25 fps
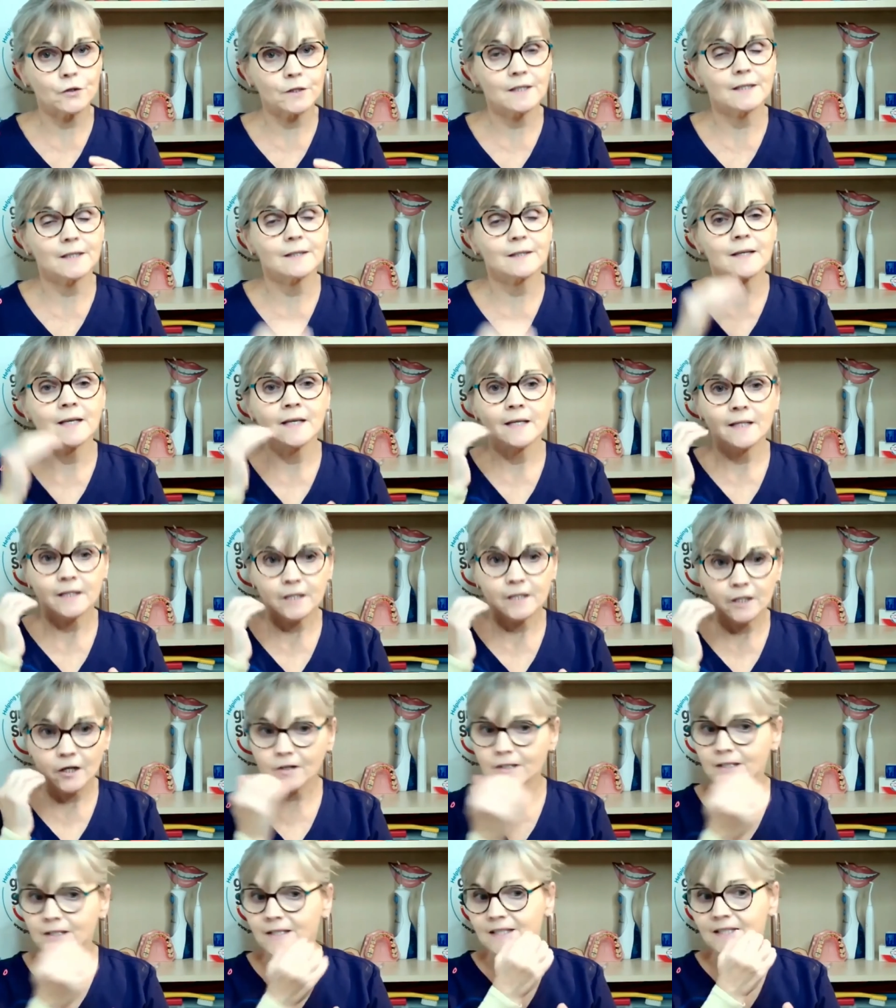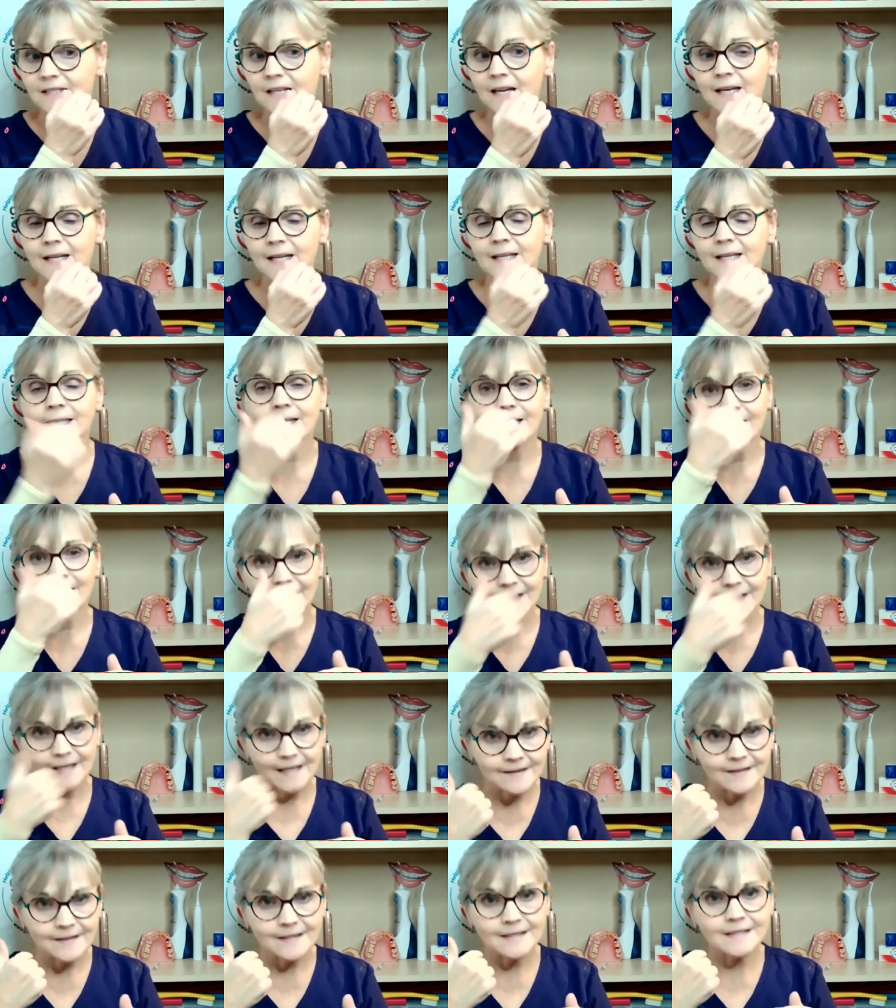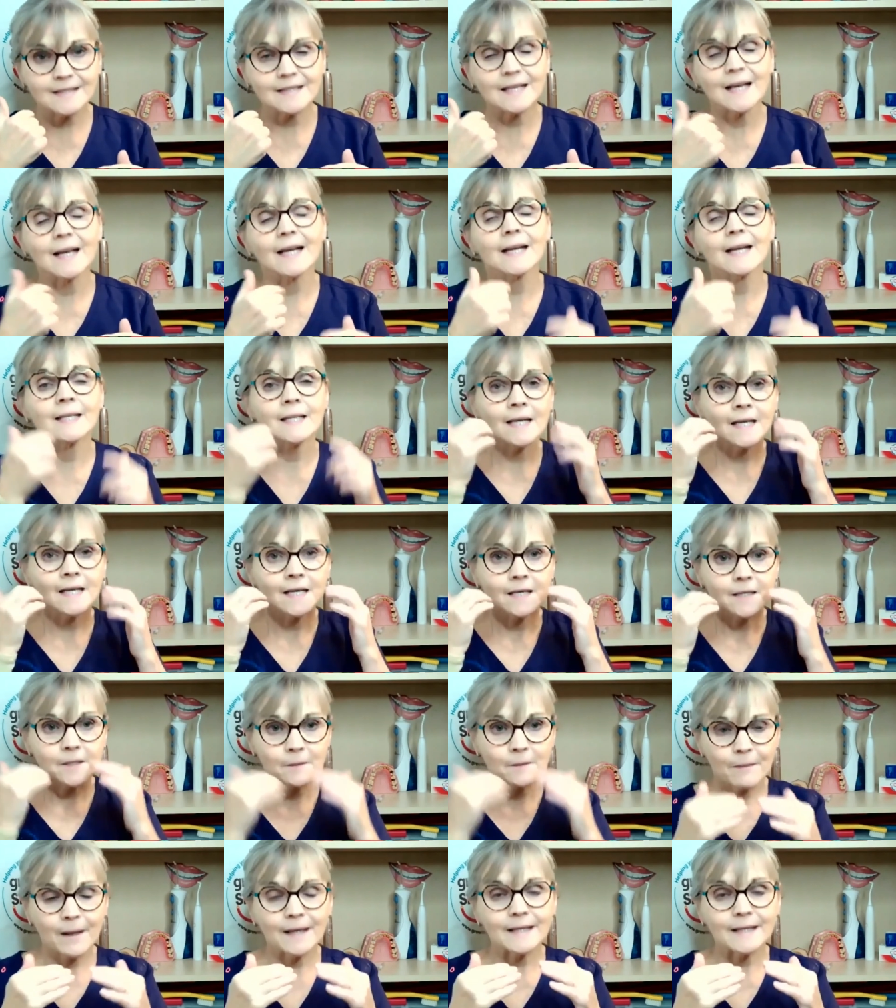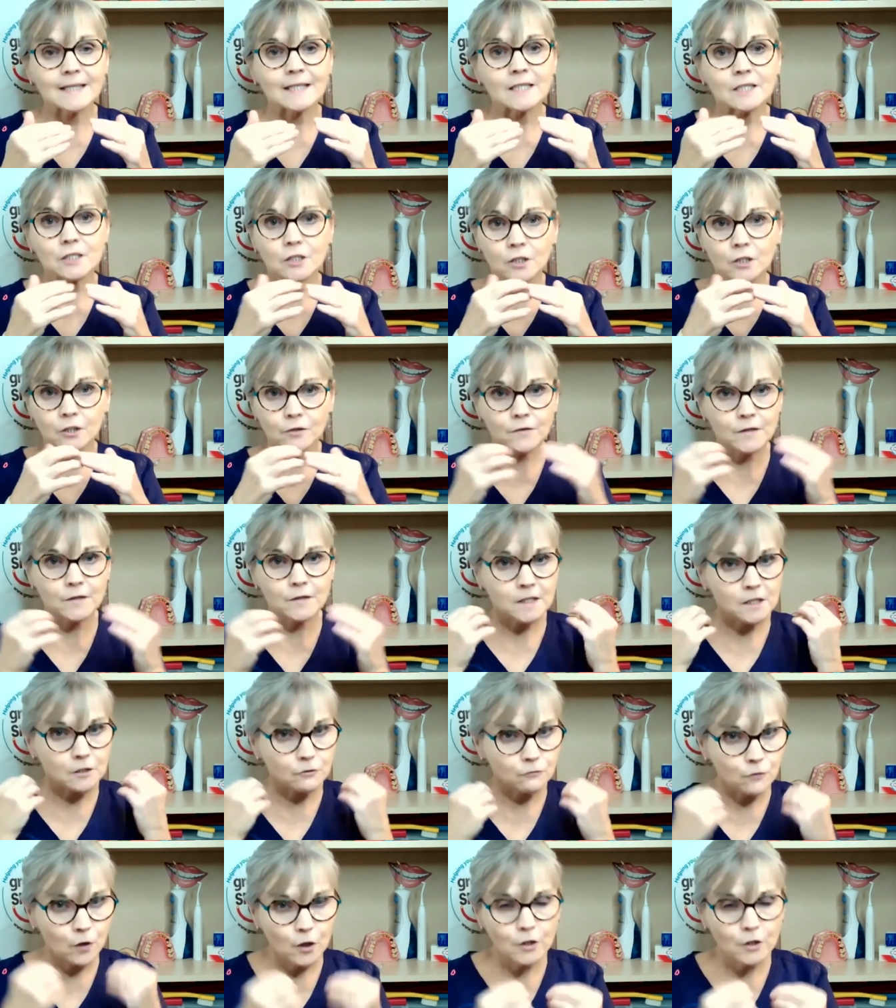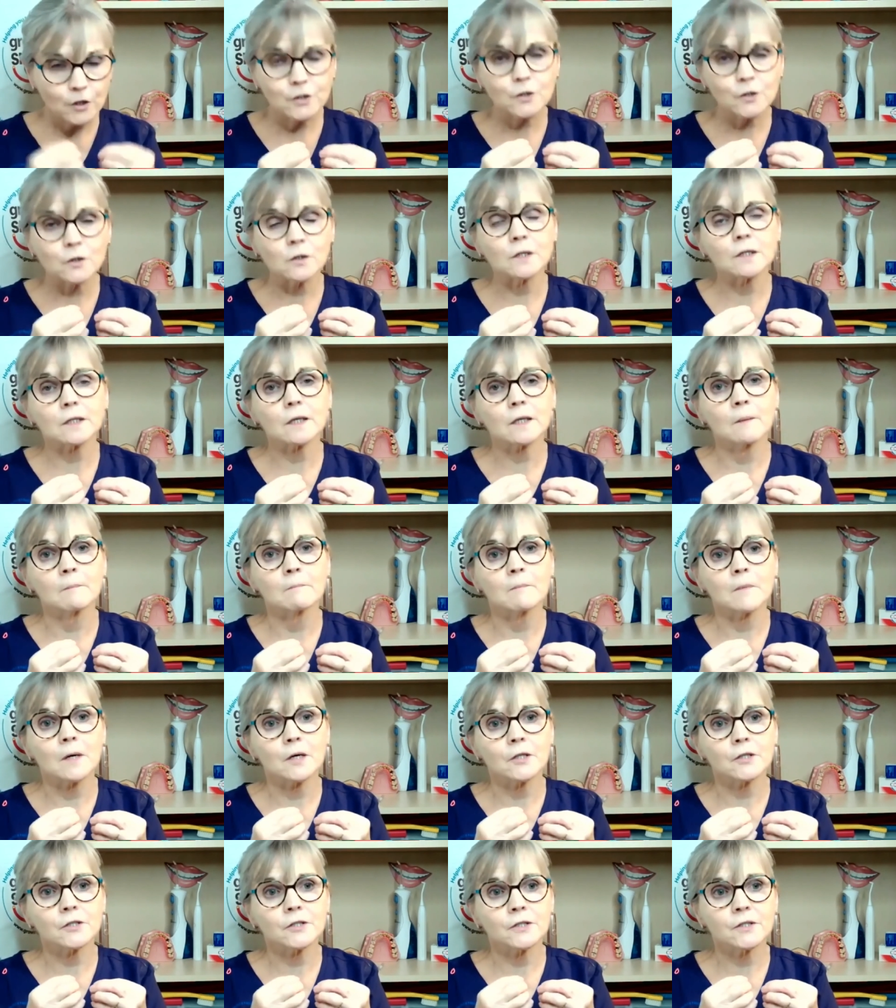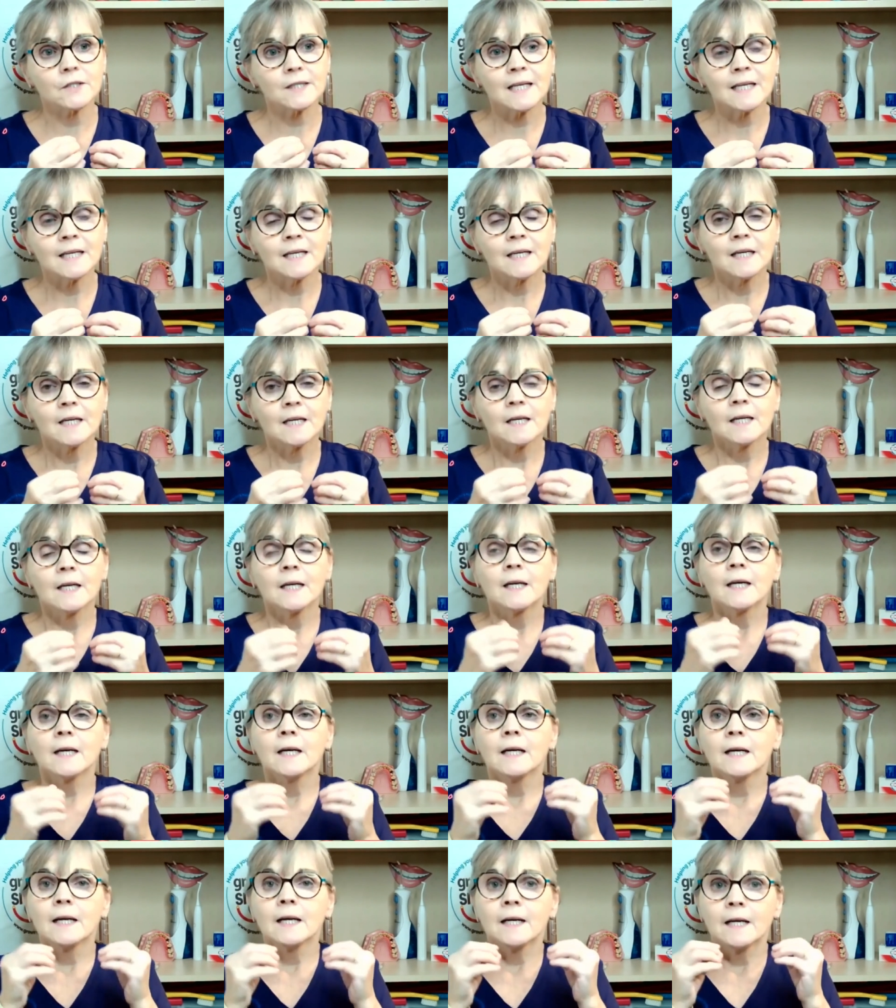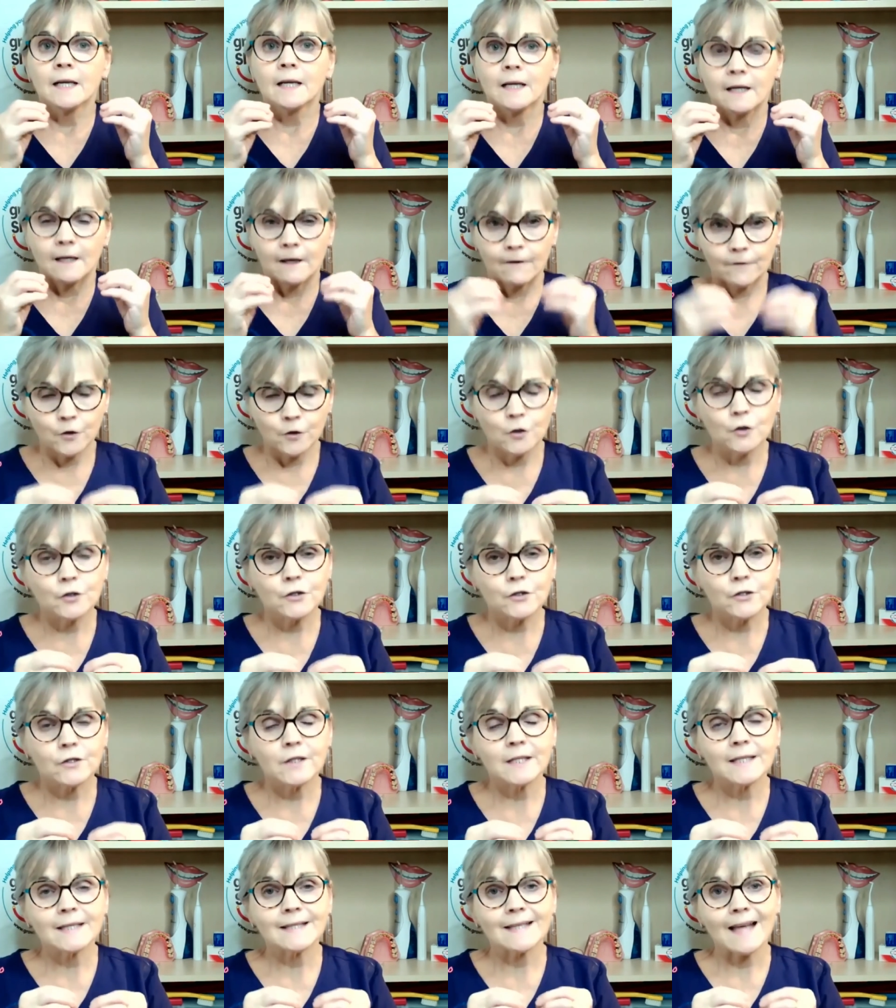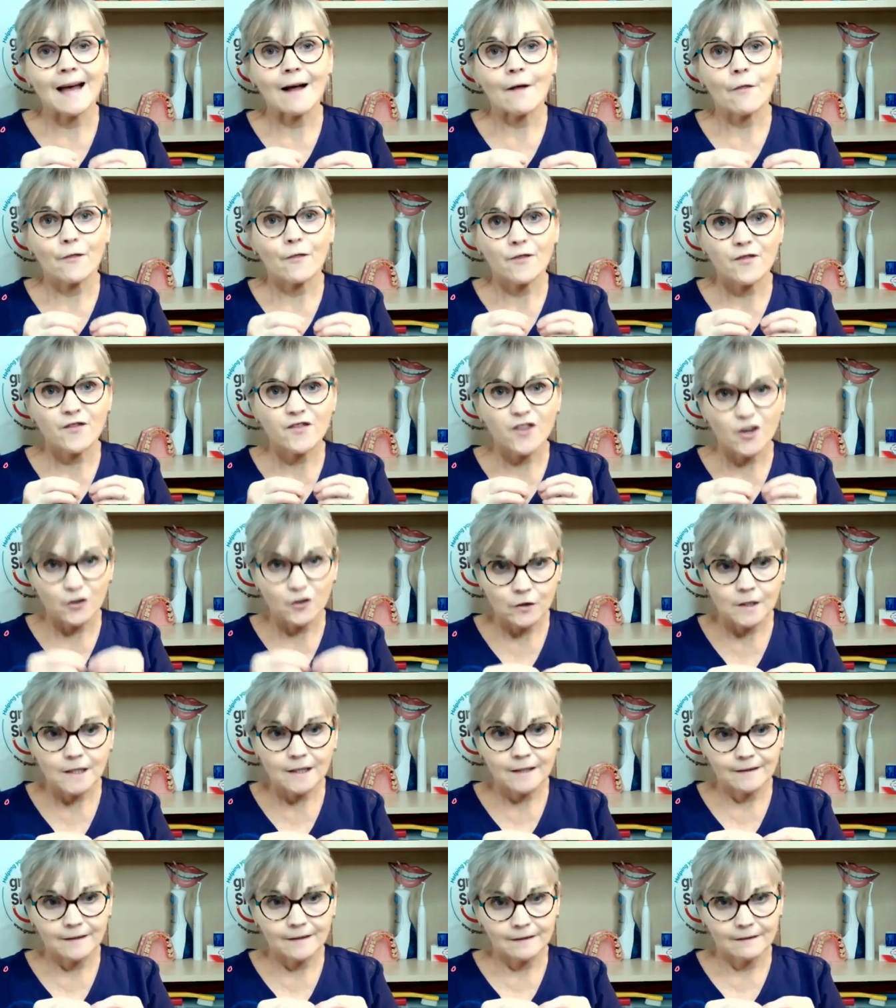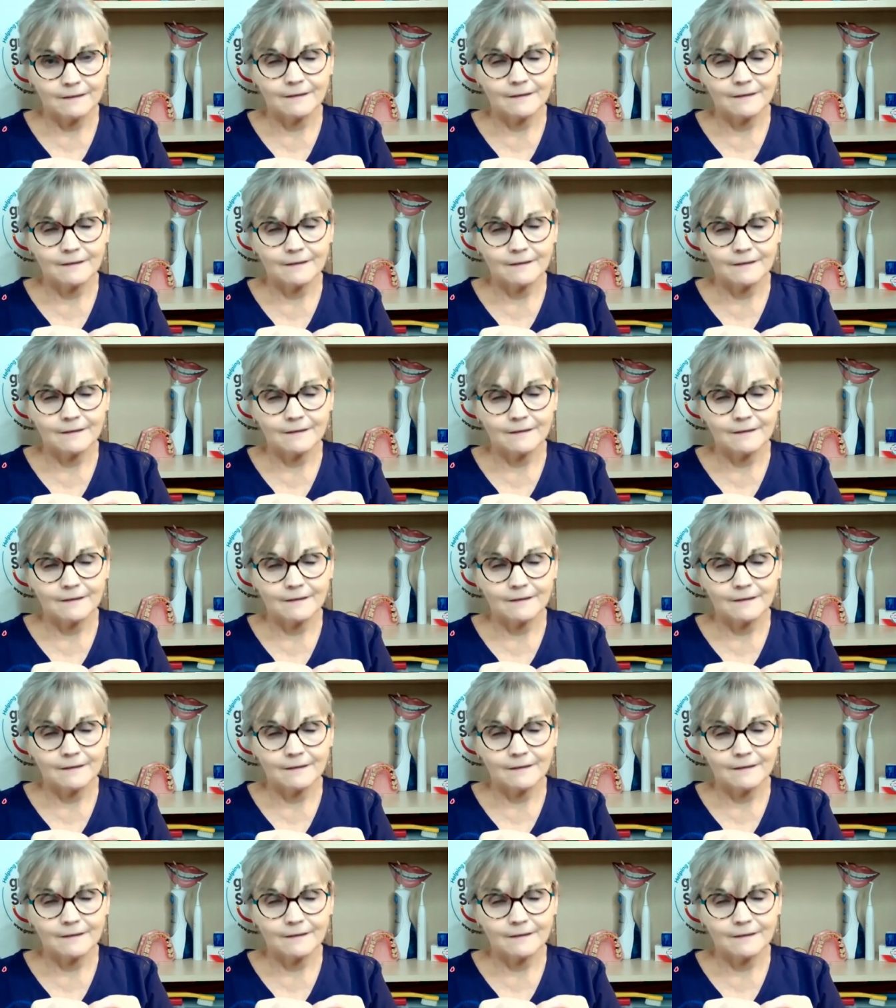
teeth, the outside, the inside, the biting surface, around all the gum margins. If you're doing that thoroughly,